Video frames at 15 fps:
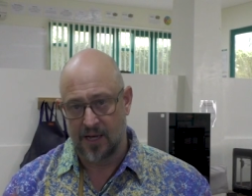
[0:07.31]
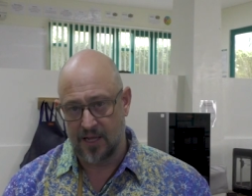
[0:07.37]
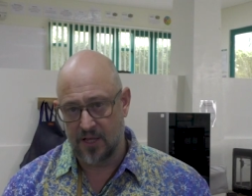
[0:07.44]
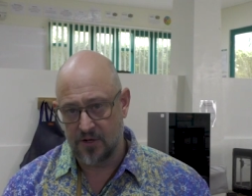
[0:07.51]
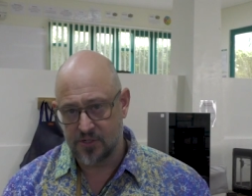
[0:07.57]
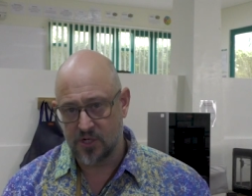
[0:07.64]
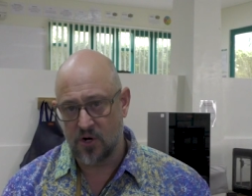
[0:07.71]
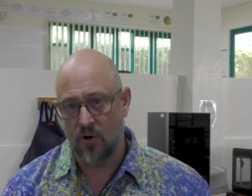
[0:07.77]

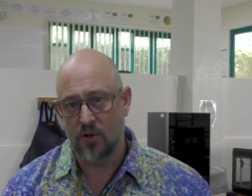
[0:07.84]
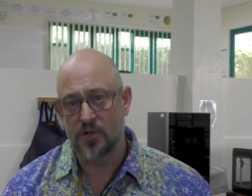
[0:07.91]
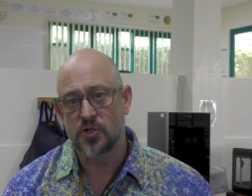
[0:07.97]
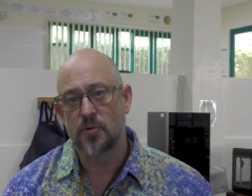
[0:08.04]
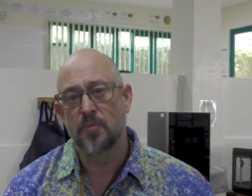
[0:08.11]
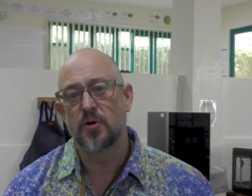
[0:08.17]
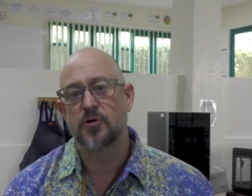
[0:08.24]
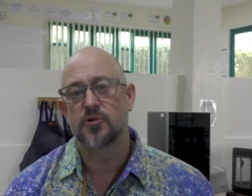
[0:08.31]
Hello Sekolah
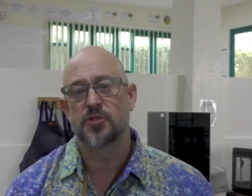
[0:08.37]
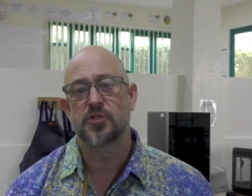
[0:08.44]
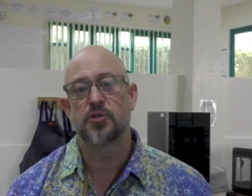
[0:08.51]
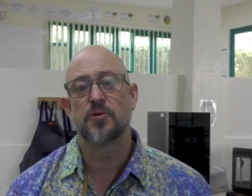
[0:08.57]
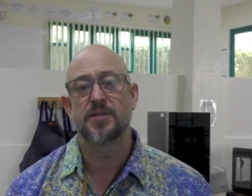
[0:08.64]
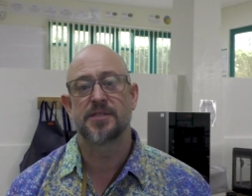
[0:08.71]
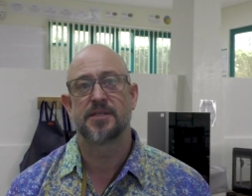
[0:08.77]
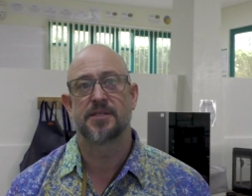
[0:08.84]
Ciputra
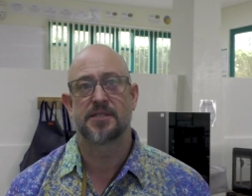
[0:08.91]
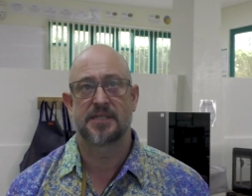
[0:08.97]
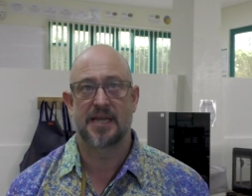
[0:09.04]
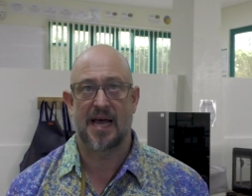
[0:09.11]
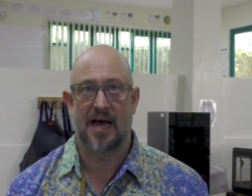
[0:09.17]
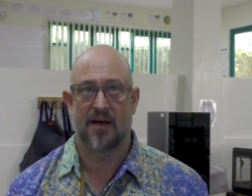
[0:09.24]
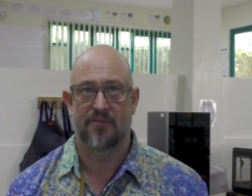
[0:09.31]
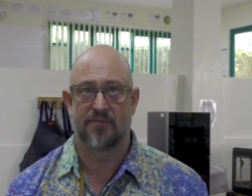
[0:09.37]
students and
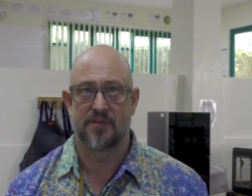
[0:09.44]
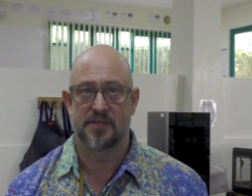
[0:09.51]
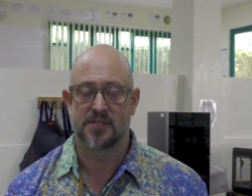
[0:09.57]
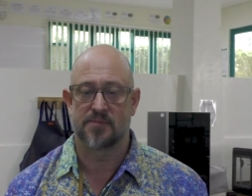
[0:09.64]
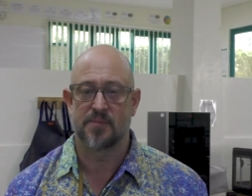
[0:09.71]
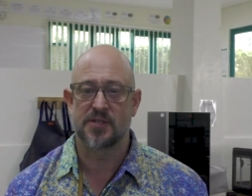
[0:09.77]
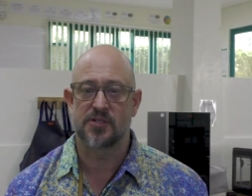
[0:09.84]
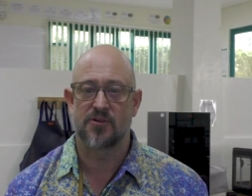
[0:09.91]
staff. This
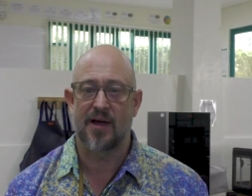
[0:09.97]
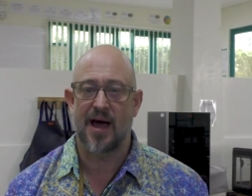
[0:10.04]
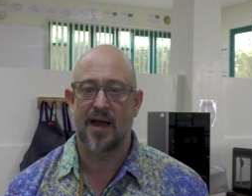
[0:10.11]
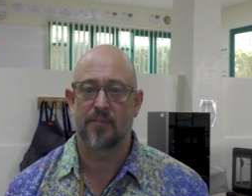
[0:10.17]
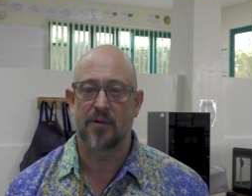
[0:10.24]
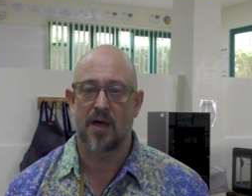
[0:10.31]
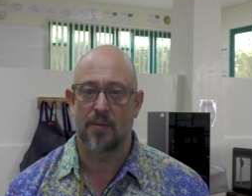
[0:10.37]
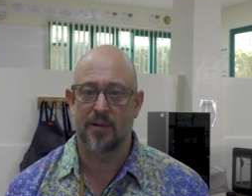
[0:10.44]
is Mr.
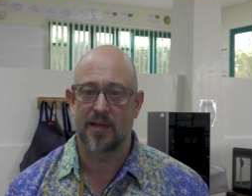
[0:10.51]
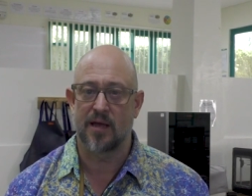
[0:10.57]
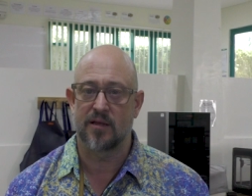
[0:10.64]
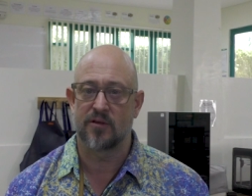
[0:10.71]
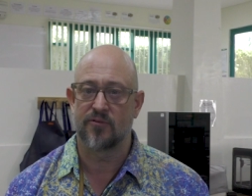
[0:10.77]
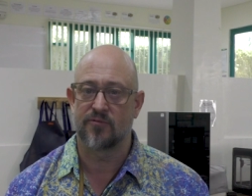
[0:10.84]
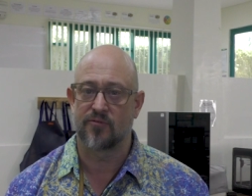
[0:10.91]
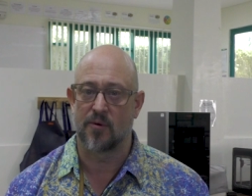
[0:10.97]
Adam coming
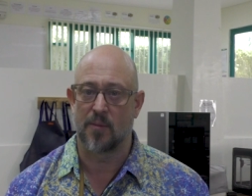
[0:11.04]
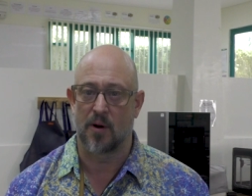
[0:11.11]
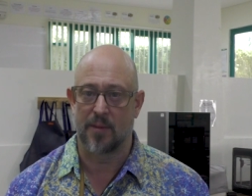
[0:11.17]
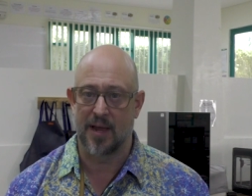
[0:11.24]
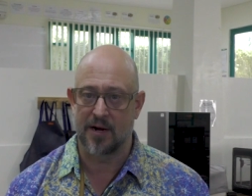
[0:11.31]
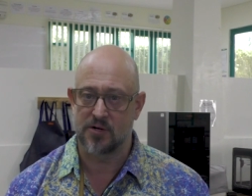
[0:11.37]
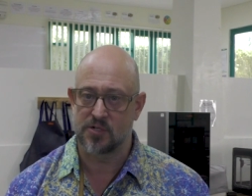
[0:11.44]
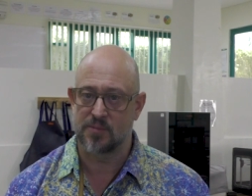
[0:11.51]
at you from our
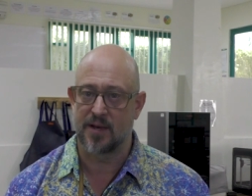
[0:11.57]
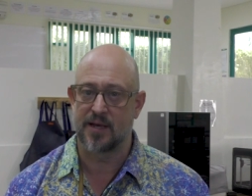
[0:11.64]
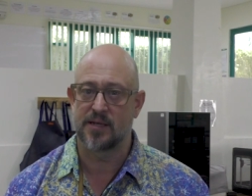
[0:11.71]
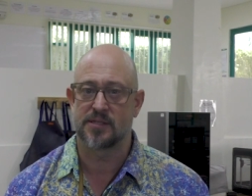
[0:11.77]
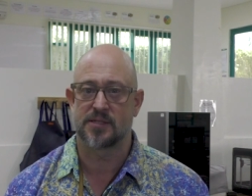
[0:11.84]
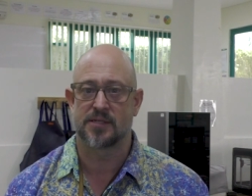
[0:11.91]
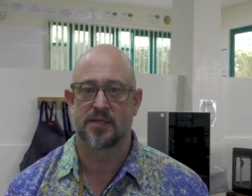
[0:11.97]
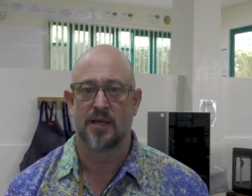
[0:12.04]

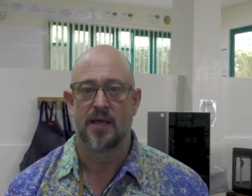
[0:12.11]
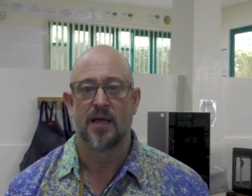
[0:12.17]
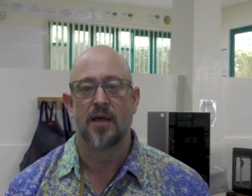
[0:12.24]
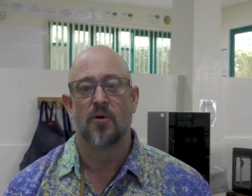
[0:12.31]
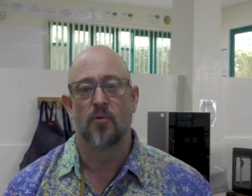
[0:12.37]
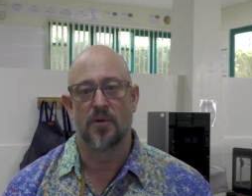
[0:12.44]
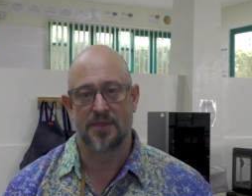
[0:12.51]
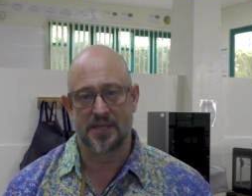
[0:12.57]
Makerspace
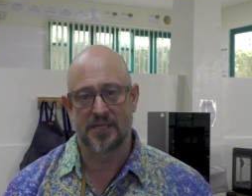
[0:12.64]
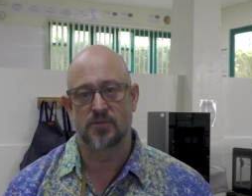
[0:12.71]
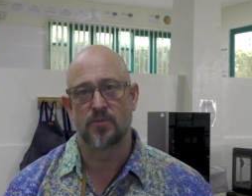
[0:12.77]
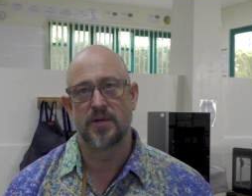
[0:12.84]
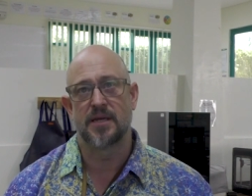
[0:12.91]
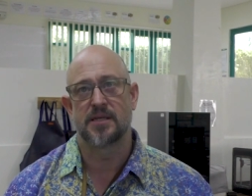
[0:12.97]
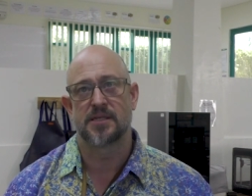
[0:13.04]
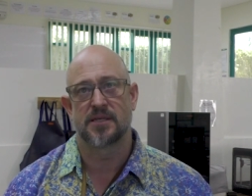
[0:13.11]
with this
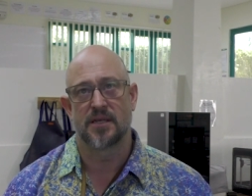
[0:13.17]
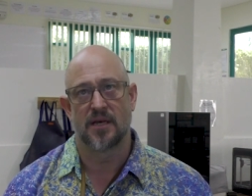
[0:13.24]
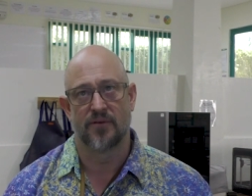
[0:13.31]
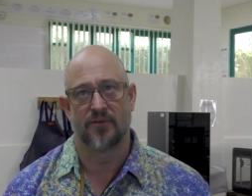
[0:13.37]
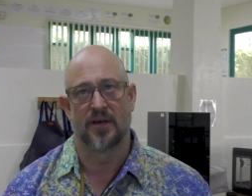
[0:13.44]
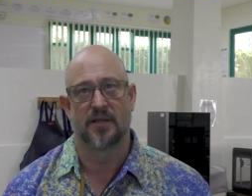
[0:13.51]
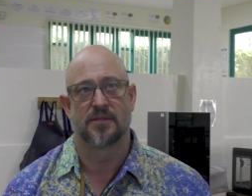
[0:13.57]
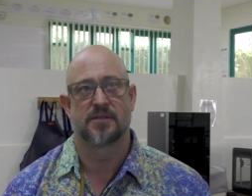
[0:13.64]
week's
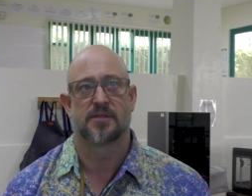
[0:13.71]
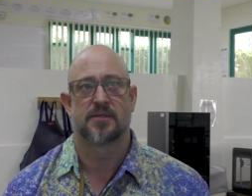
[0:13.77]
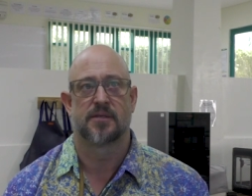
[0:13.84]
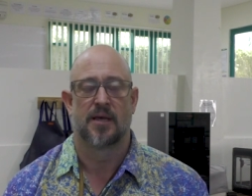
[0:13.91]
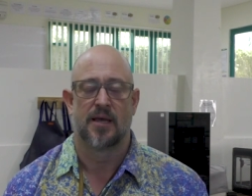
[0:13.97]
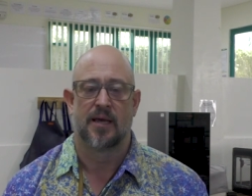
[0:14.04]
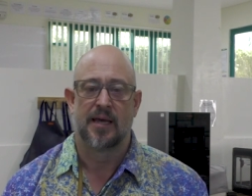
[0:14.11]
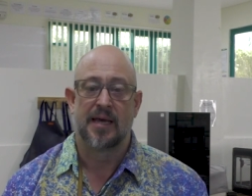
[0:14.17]
events.
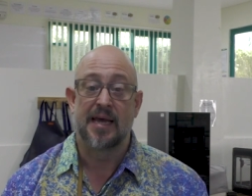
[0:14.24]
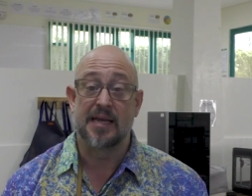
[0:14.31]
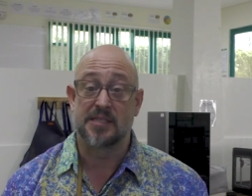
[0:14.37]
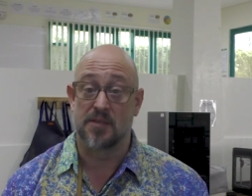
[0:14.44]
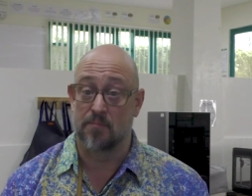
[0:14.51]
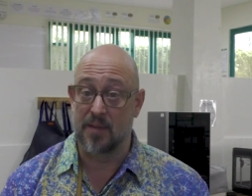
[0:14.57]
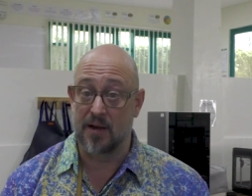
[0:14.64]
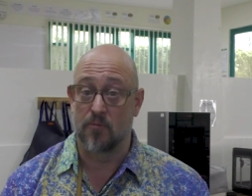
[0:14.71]

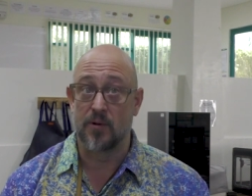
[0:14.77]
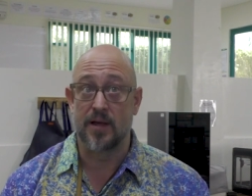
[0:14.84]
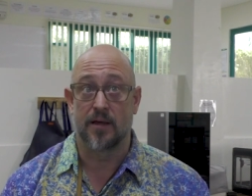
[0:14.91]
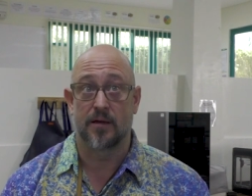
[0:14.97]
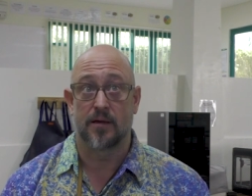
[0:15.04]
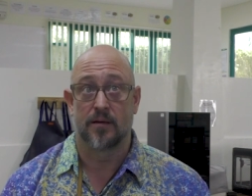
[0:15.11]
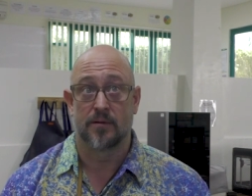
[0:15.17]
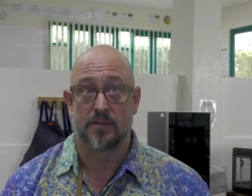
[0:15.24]
It's a big
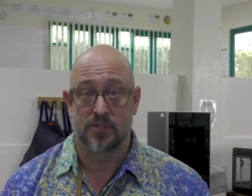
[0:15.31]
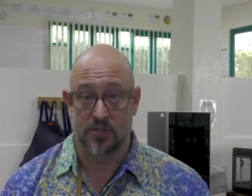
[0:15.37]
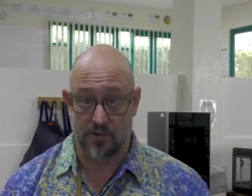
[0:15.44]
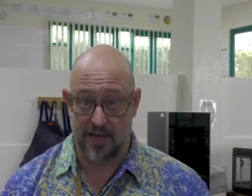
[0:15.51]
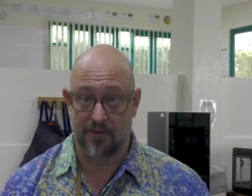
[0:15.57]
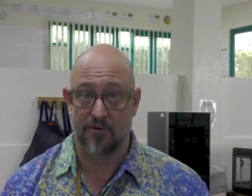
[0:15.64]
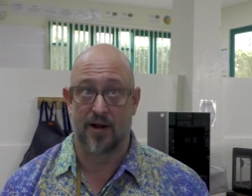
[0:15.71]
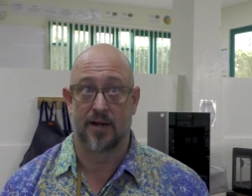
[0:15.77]
week, so
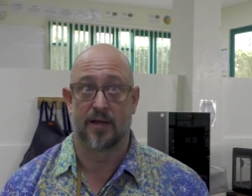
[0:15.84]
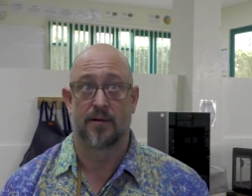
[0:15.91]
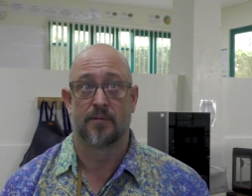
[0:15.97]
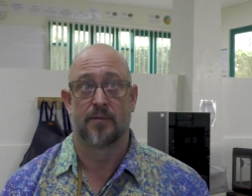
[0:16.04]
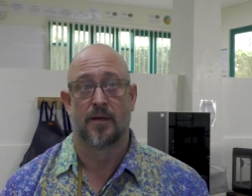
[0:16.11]
get ready.